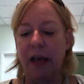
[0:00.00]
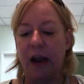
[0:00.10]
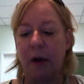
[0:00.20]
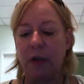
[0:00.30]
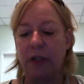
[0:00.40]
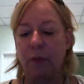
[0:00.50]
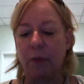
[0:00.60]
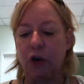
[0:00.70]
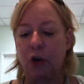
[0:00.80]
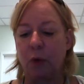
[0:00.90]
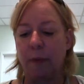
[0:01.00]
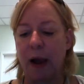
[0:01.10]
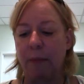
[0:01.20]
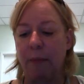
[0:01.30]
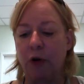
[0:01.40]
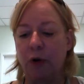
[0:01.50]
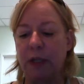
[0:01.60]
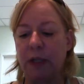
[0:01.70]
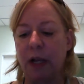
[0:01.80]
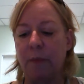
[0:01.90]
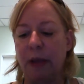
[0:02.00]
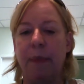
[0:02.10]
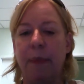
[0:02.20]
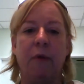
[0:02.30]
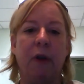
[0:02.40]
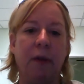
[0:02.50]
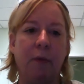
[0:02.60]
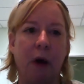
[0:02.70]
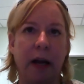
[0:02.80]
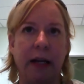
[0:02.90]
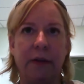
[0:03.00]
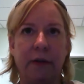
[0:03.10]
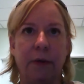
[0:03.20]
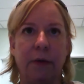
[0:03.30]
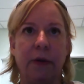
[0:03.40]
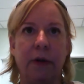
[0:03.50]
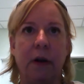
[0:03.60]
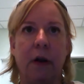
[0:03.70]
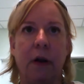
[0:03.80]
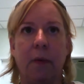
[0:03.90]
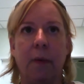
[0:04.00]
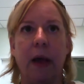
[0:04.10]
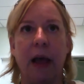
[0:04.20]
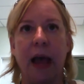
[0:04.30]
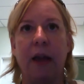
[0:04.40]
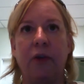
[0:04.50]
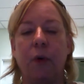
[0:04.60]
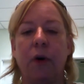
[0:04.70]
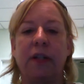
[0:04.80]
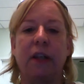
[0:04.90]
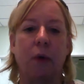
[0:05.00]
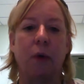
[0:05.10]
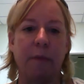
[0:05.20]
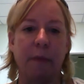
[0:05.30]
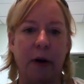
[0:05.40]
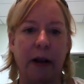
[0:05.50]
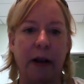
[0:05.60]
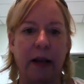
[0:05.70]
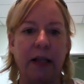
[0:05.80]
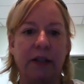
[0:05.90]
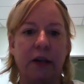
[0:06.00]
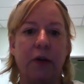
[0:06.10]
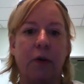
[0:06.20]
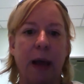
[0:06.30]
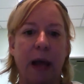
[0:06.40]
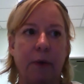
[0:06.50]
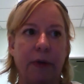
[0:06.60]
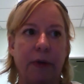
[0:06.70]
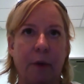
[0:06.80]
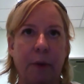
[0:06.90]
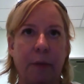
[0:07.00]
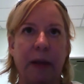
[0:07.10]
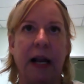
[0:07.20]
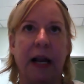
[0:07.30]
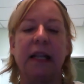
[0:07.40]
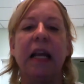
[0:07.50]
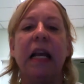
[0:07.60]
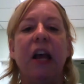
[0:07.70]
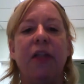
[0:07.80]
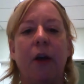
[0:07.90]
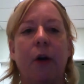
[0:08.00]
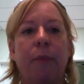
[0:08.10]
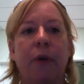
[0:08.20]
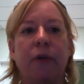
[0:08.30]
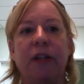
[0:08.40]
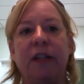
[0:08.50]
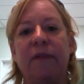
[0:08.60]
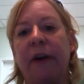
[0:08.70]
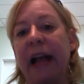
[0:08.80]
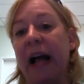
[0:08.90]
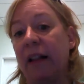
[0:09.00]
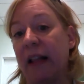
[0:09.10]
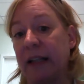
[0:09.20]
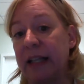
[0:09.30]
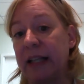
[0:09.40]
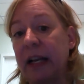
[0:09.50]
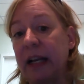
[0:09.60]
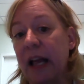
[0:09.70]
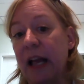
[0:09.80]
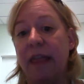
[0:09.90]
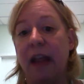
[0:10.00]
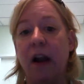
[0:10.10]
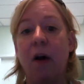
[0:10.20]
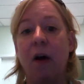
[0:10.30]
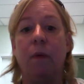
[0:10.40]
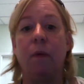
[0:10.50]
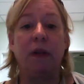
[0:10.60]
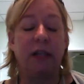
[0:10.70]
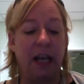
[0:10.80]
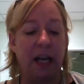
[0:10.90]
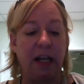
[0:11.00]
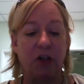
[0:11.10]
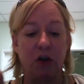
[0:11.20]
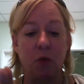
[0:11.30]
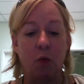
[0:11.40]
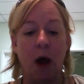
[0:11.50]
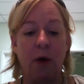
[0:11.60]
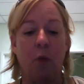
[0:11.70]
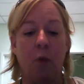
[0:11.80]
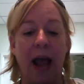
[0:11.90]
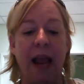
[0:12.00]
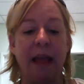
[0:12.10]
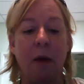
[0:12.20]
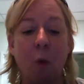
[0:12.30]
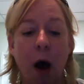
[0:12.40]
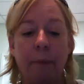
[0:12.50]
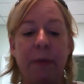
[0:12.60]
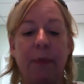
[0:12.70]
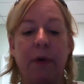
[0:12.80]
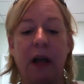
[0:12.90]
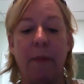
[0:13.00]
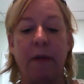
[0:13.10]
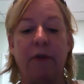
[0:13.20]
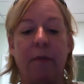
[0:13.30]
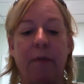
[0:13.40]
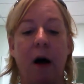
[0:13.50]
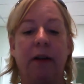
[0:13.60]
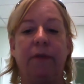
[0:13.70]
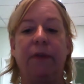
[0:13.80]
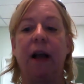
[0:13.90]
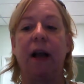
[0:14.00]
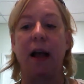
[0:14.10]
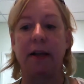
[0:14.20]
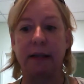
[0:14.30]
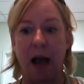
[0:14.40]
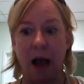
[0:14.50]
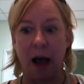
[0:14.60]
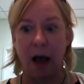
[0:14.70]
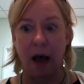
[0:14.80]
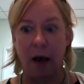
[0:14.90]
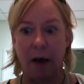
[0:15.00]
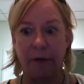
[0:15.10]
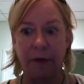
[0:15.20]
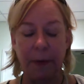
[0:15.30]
that I wasn't real sure where my approach was going to be, but I really wanted to, head towards the North American Institute of Manual Therapy because their approach is very eclectic. They don't teach one way. They want people to come in from all different kinds of